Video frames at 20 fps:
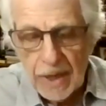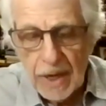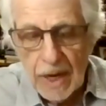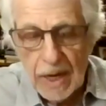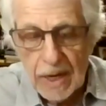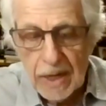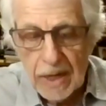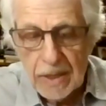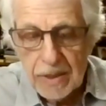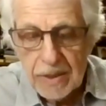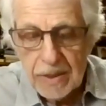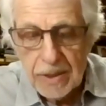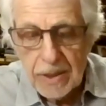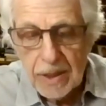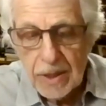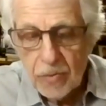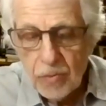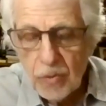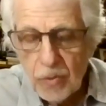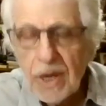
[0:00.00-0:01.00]
And
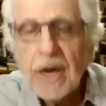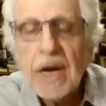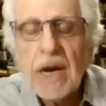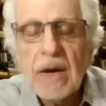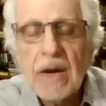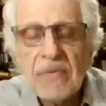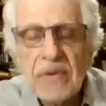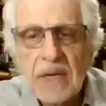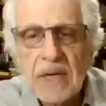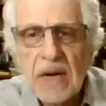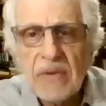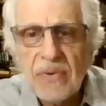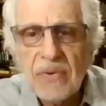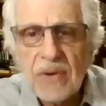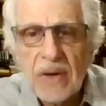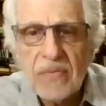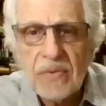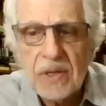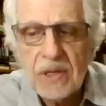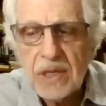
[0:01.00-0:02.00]
we have enough
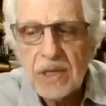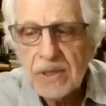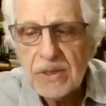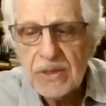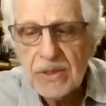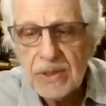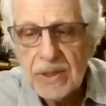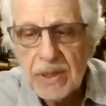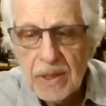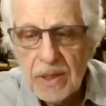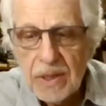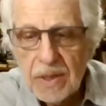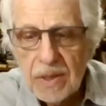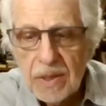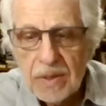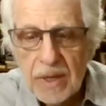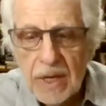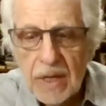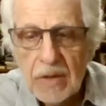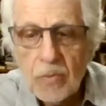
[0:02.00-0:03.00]
evidence
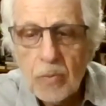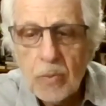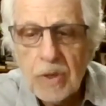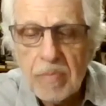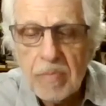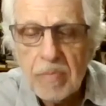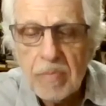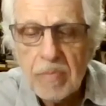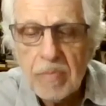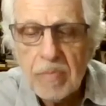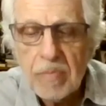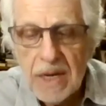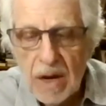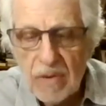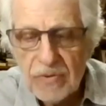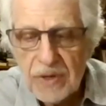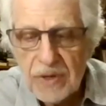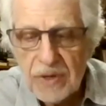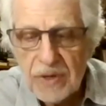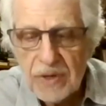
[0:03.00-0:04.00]
that with
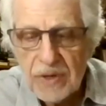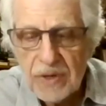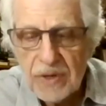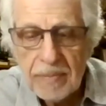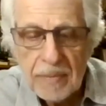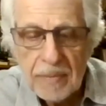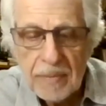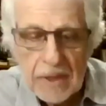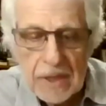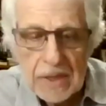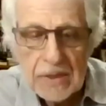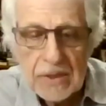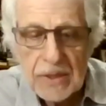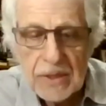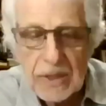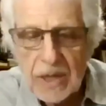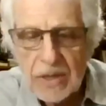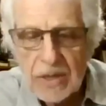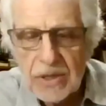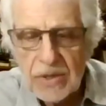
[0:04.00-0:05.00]
many of them,
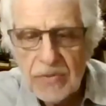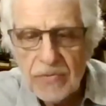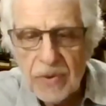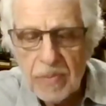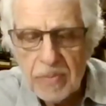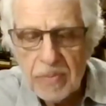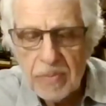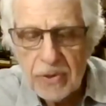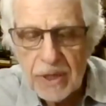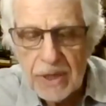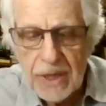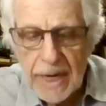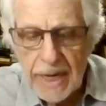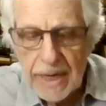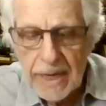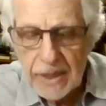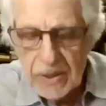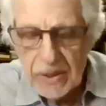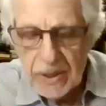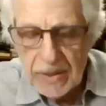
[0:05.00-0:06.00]
it starts even
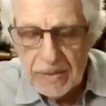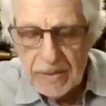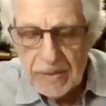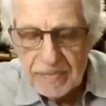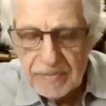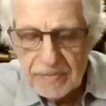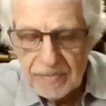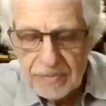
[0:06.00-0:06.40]
prenatally.